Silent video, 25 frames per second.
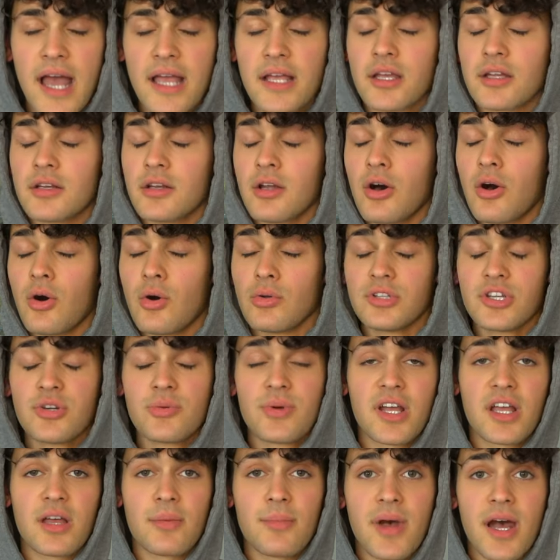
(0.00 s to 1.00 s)
I can only
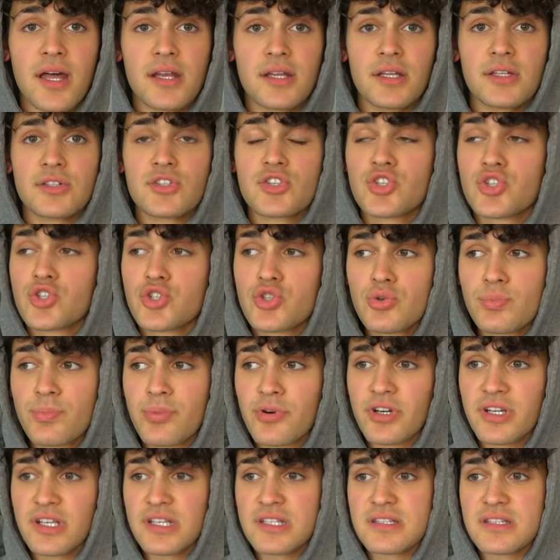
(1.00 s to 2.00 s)
recommend it.
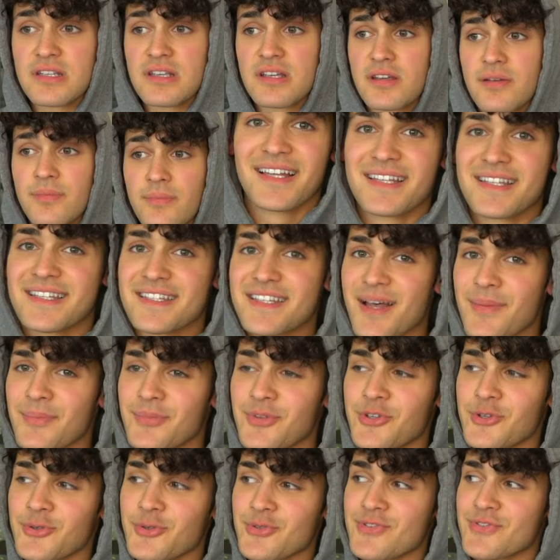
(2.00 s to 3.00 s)
Super easy.
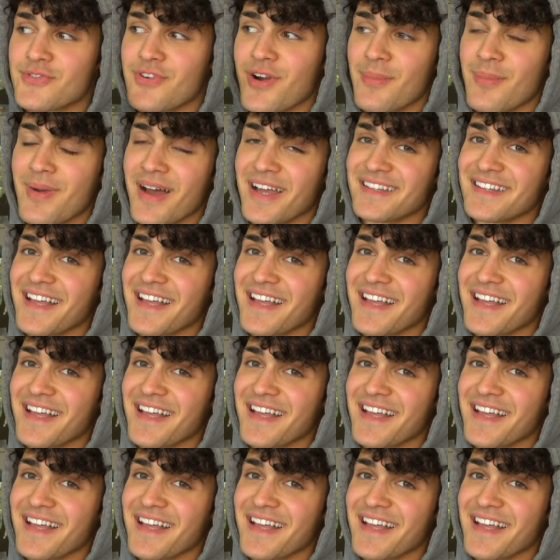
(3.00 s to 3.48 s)
Some news from my